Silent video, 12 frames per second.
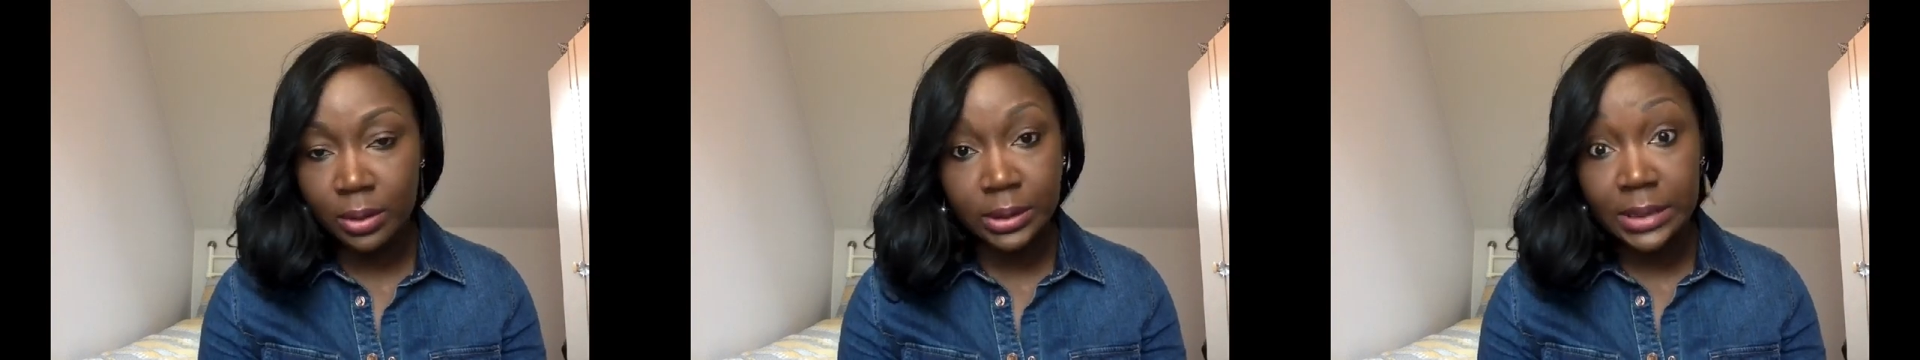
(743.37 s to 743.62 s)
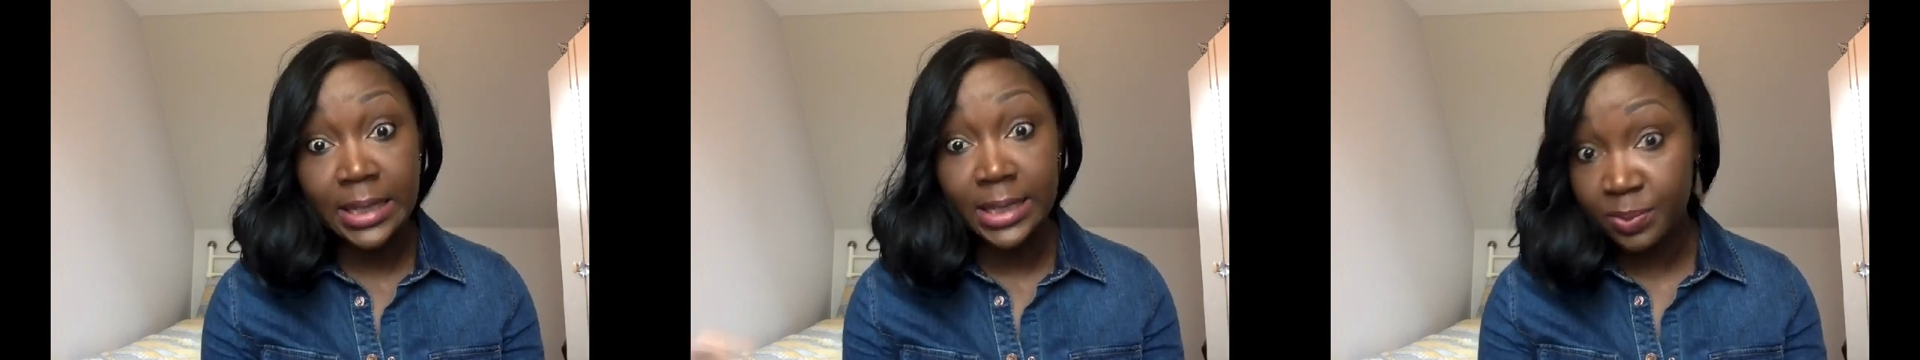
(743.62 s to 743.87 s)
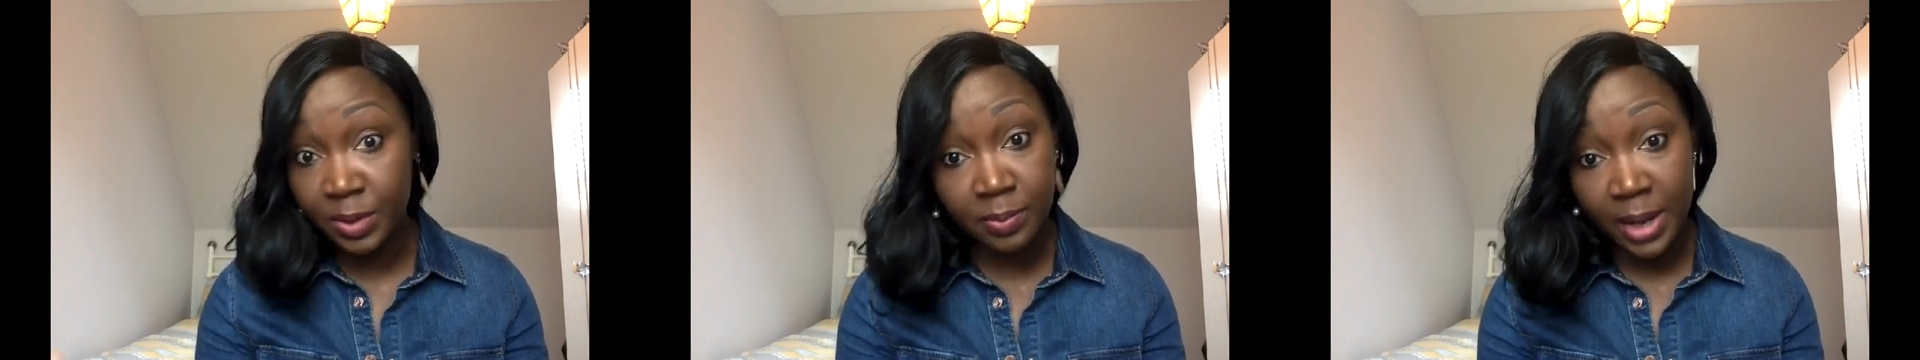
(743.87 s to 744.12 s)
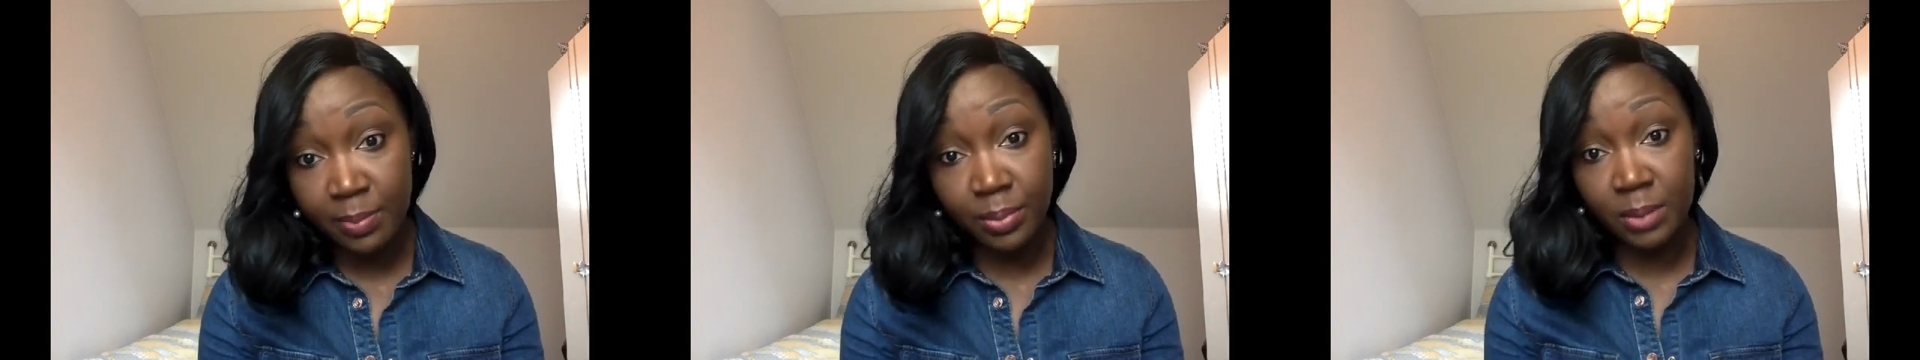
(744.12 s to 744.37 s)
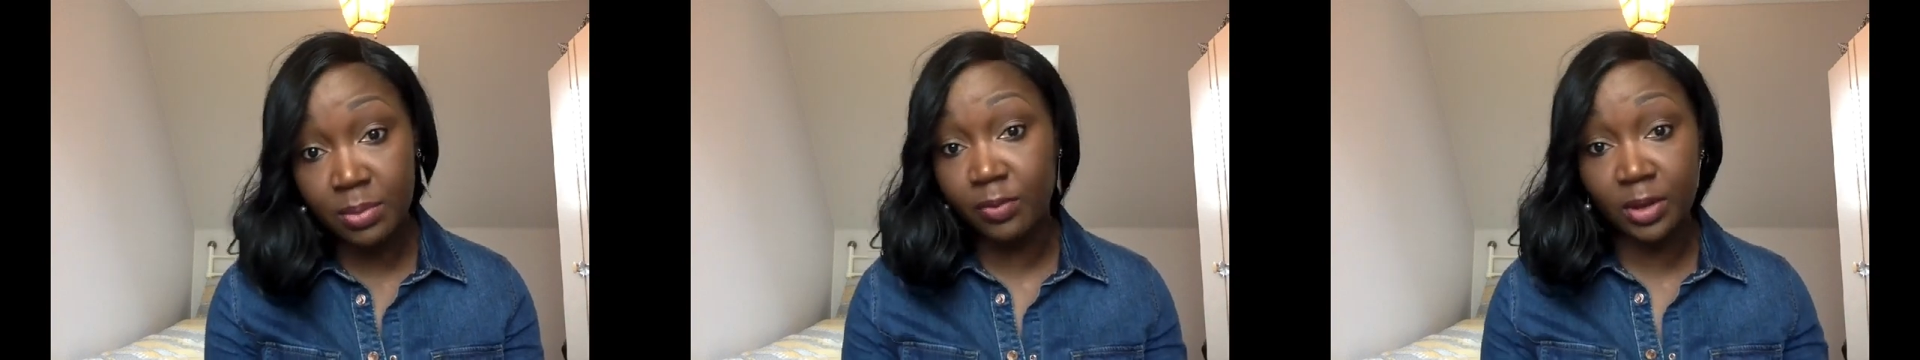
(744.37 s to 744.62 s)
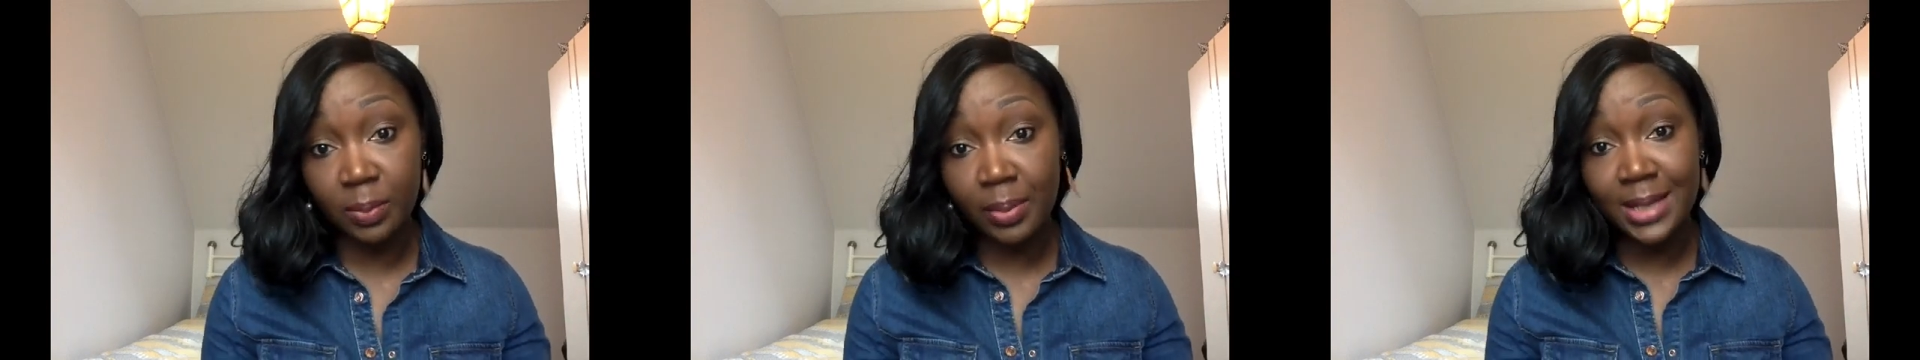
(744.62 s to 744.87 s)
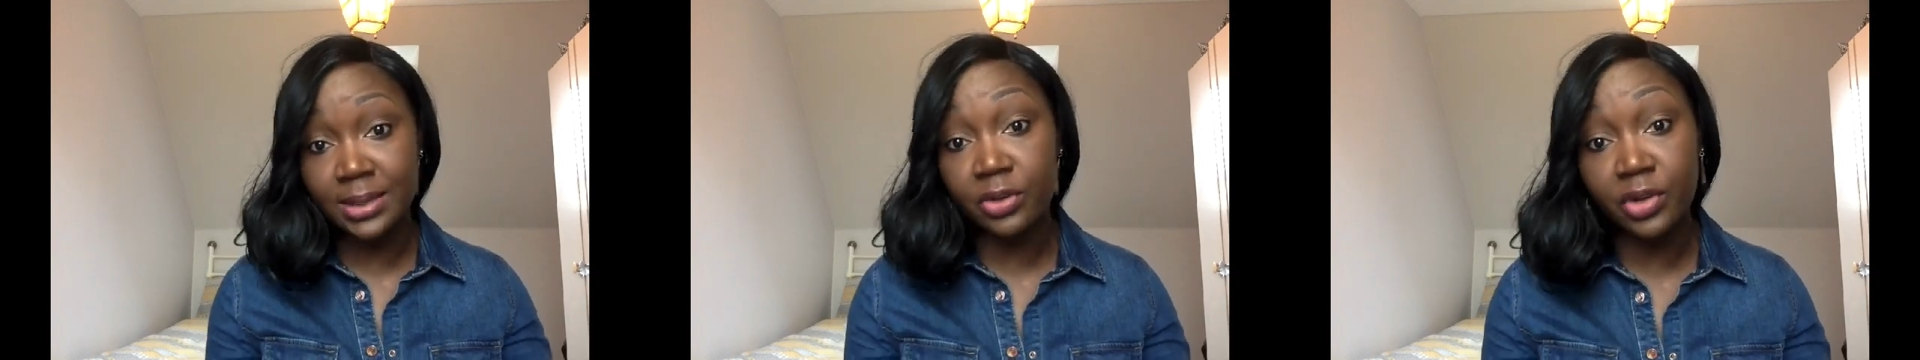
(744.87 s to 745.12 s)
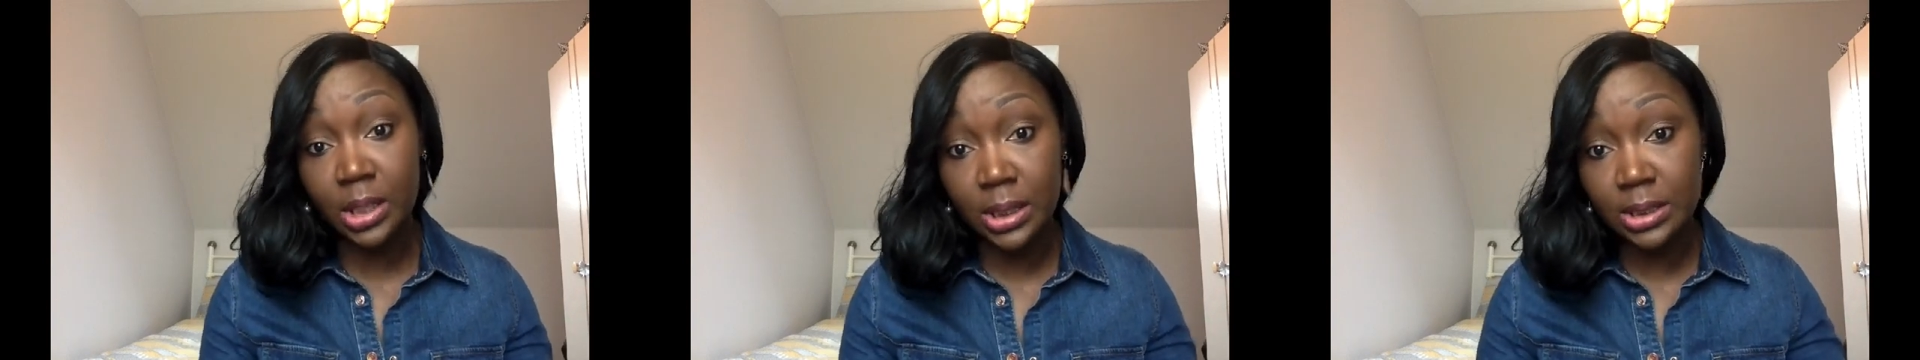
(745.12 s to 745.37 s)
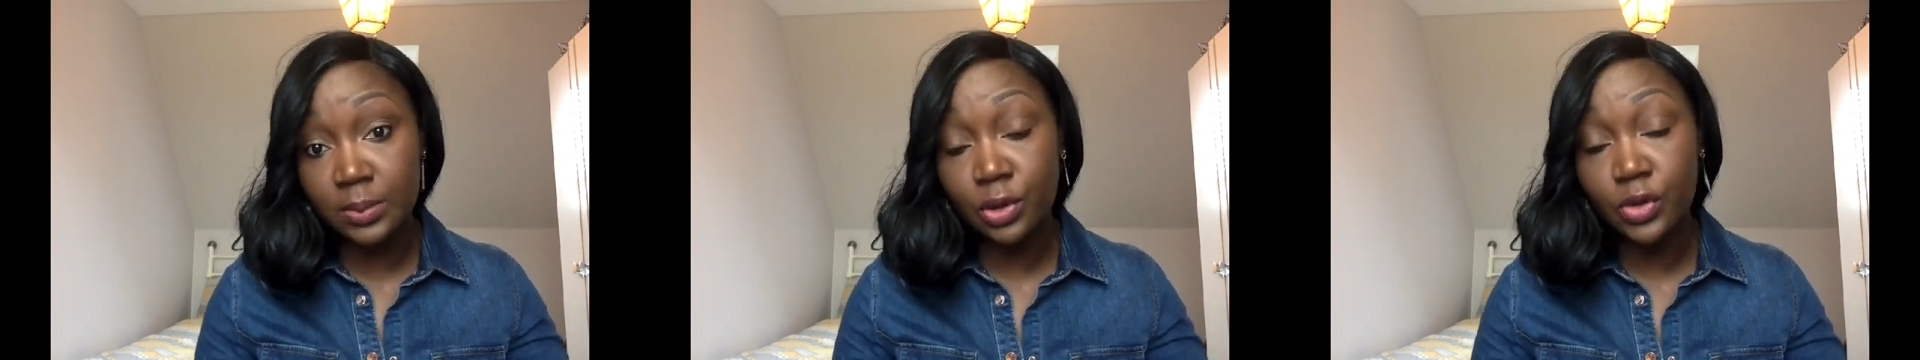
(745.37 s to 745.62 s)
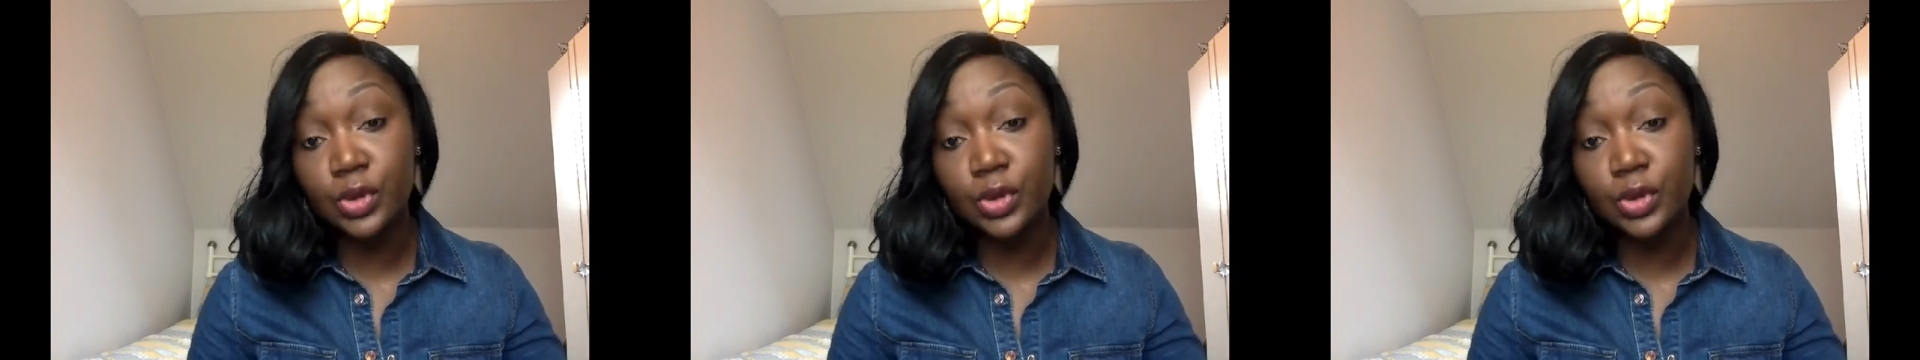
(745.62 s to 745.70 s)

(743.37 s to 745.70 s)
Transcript: this has been my baby for the past 3 years plus,